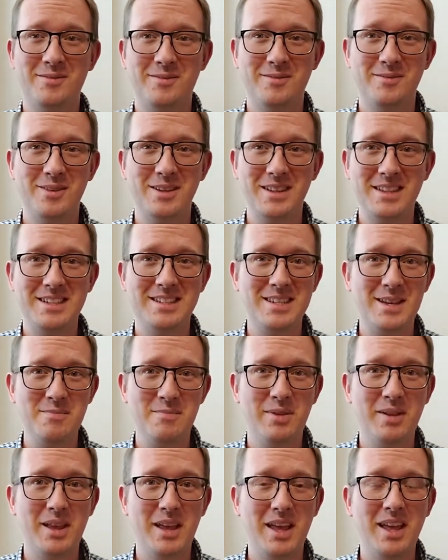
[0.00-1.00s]
really
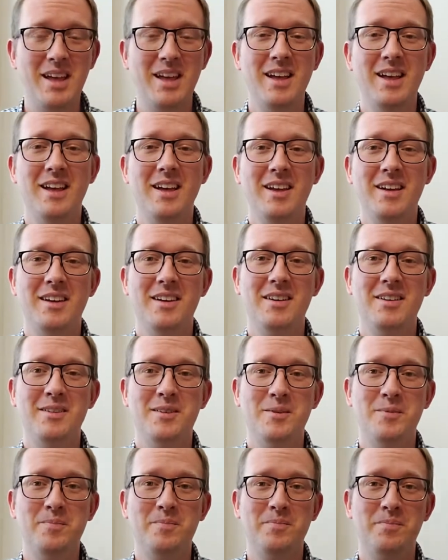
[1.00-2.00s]
simply,
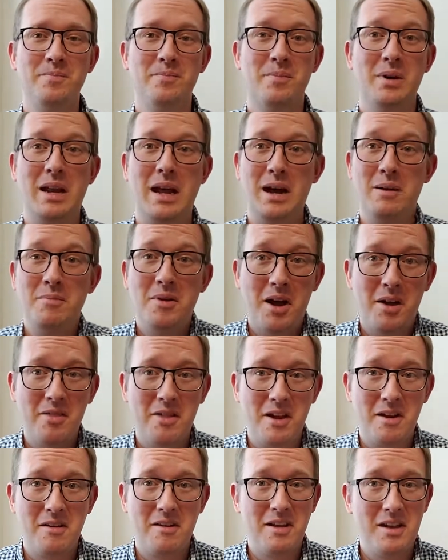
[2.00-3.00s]
but I'm not
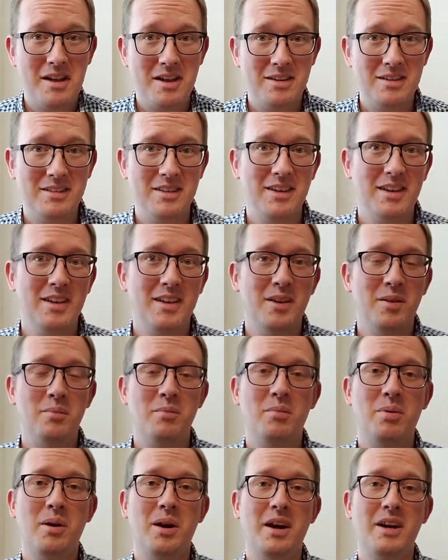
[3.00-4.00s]
there yet.
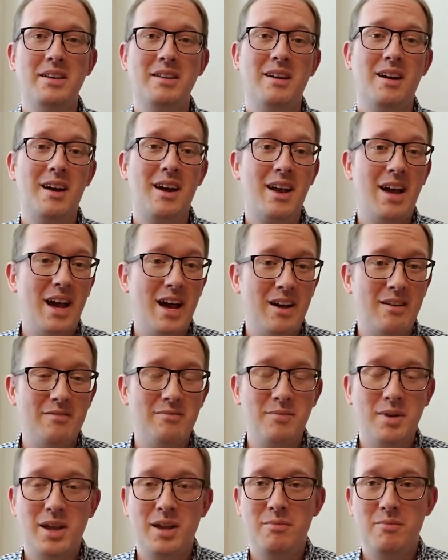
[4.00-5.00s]
but I have
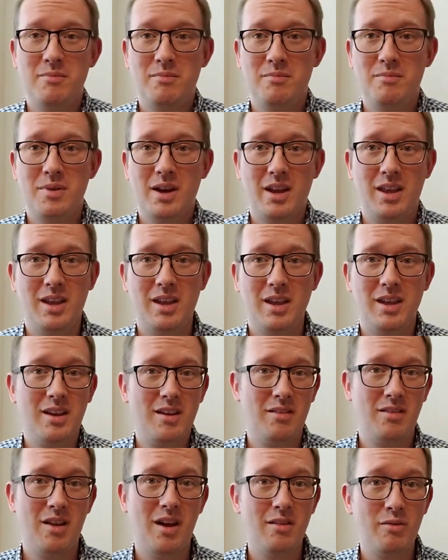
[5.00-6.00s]
made money in
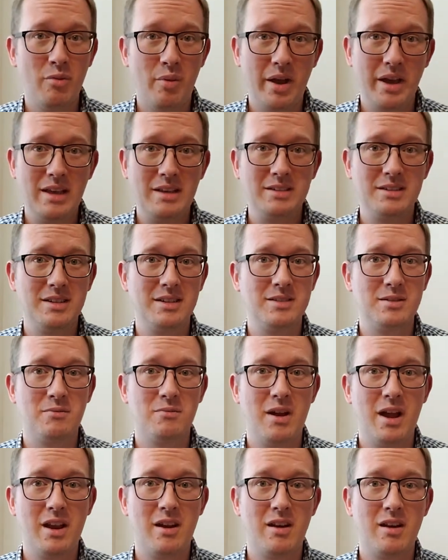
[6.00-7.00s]
a lot of ways as a
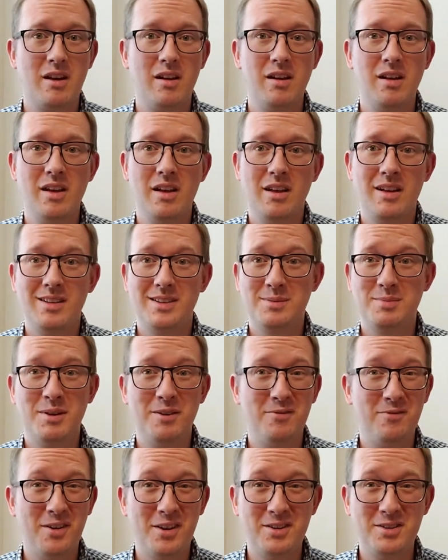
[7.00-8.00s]
writer. It's been a
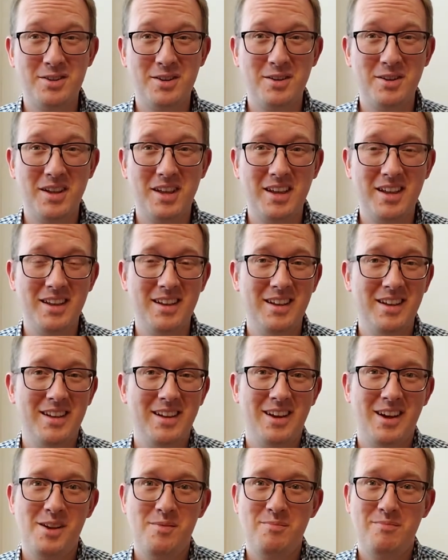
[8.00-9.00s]
fun journey,
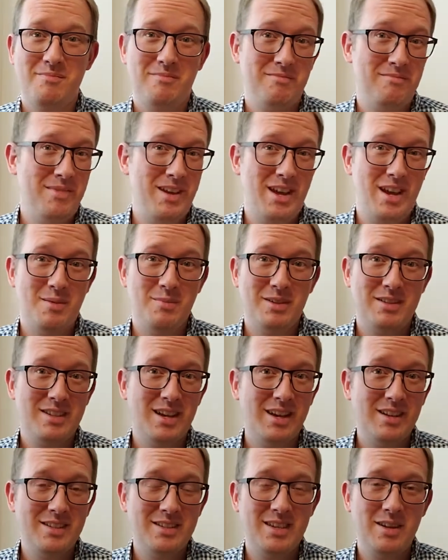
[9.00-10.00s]
and I'm
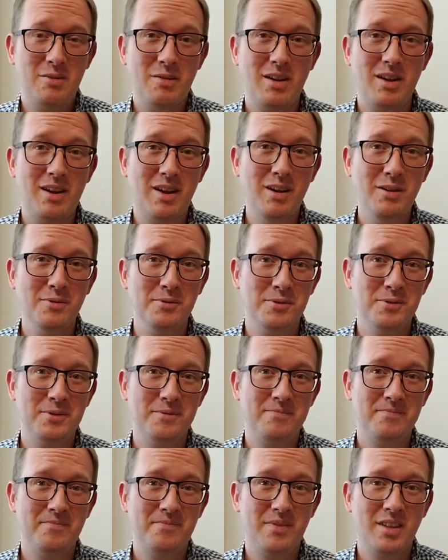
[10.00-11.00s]
excited to see where it goes.
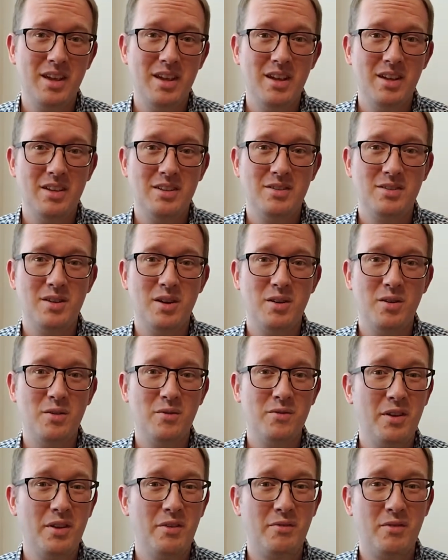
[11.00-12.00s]
So
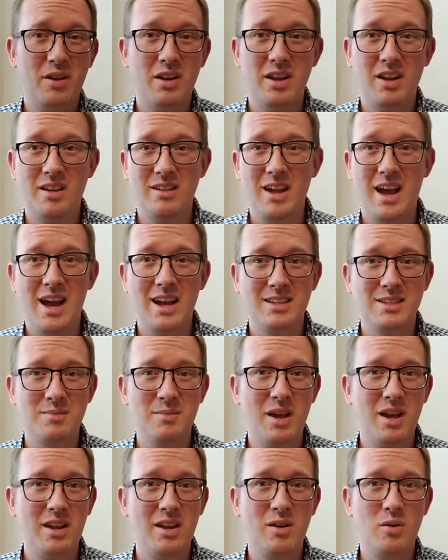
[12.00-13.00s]
free to ask me
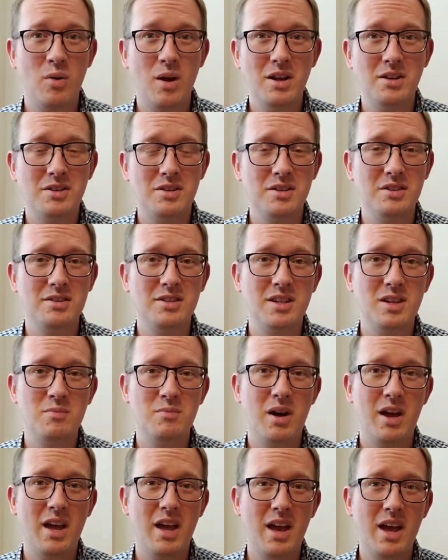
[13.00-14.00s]
any questions that you
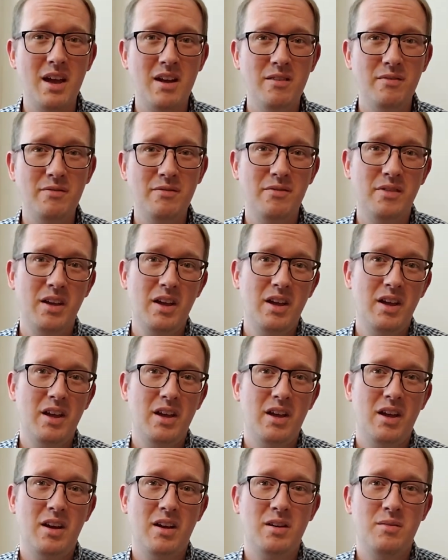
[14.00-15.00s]
might have
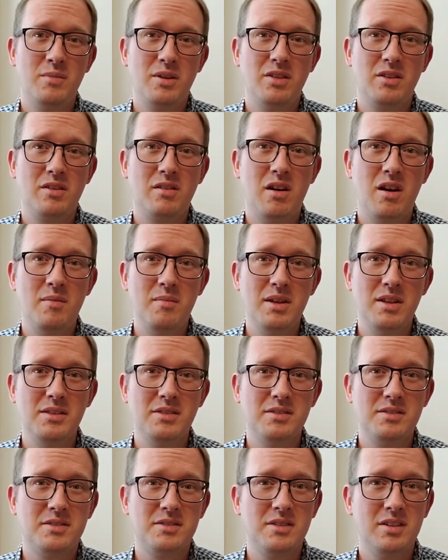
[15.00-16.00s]
in the
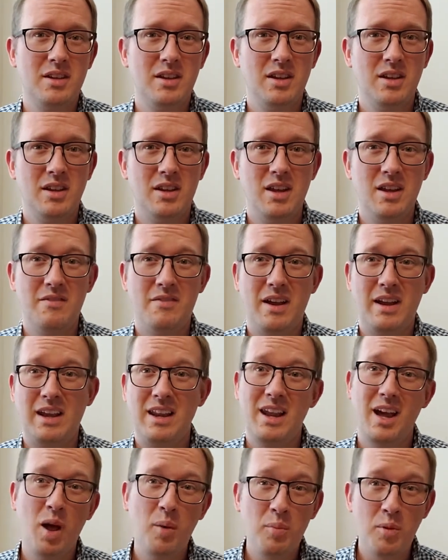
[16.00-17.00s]
comments. If I can
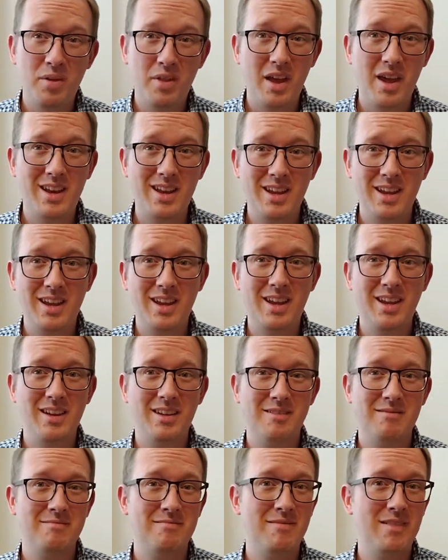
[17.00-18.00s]
help with any
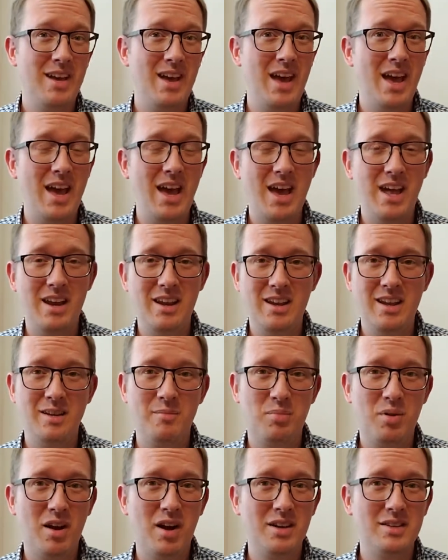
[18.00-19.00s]
editing
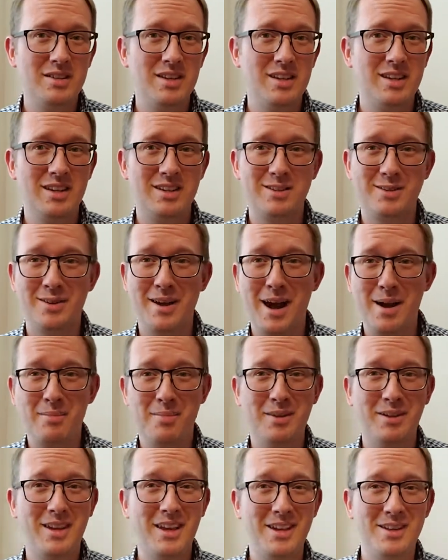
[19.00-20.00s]
projects or
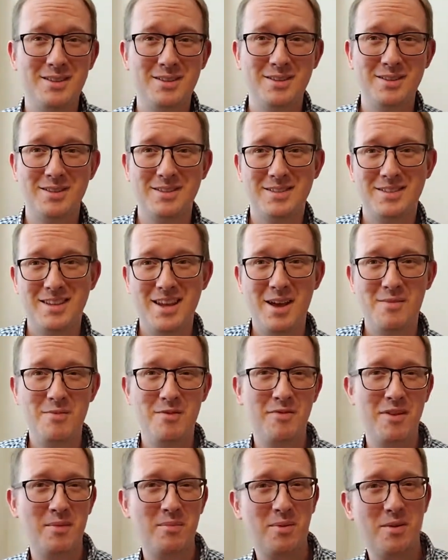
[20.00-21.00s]
applications to
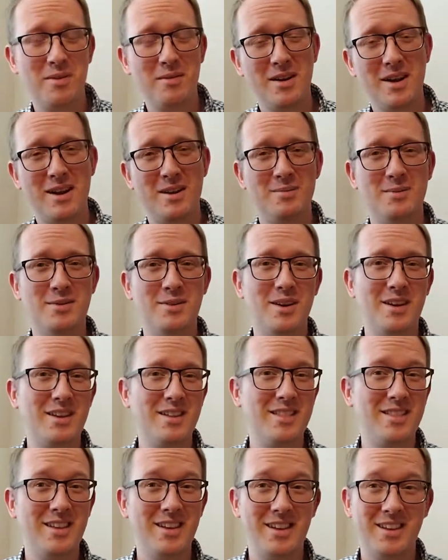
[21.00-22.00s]
MFA programs or
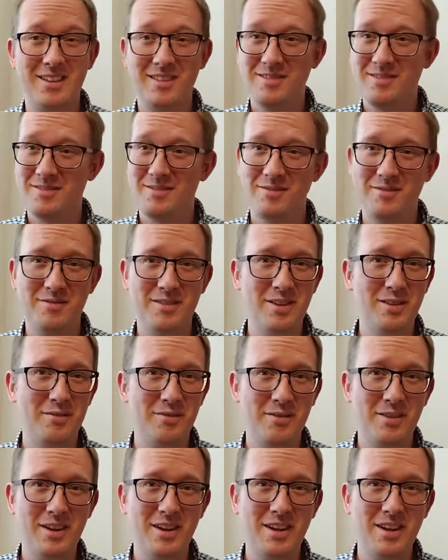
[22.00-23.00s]
anything, feel
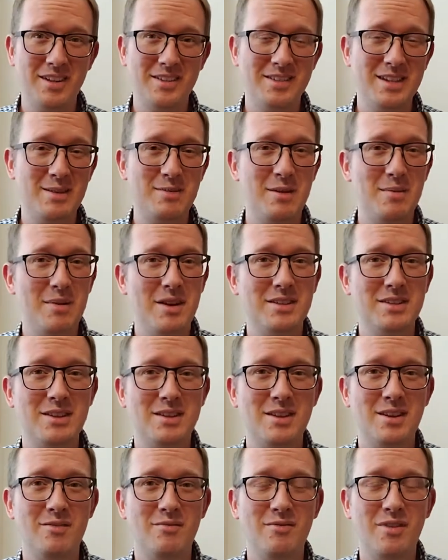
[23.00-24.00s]
free to send me a message
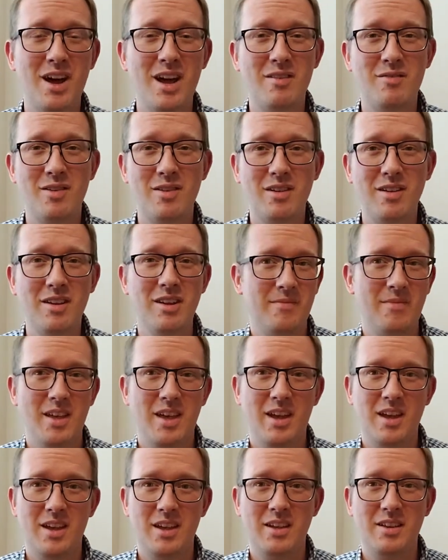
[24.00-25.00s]
on Fiverr.
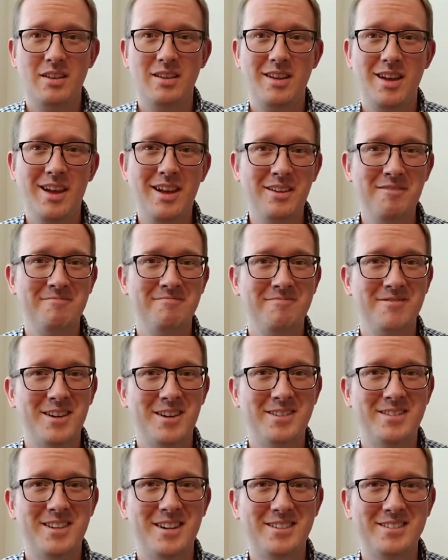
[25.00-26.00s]
And yeah, I'll
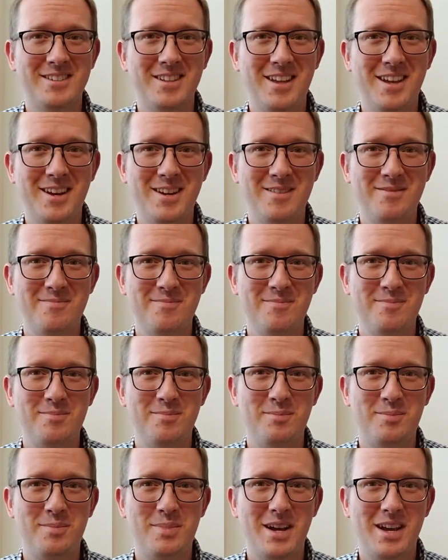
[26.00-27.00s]
talk to you later.
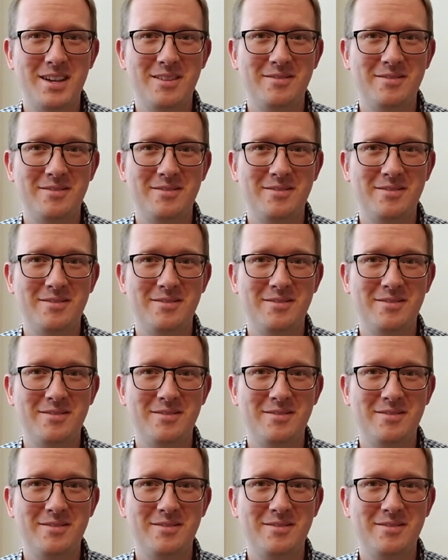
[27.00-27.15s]
Bye.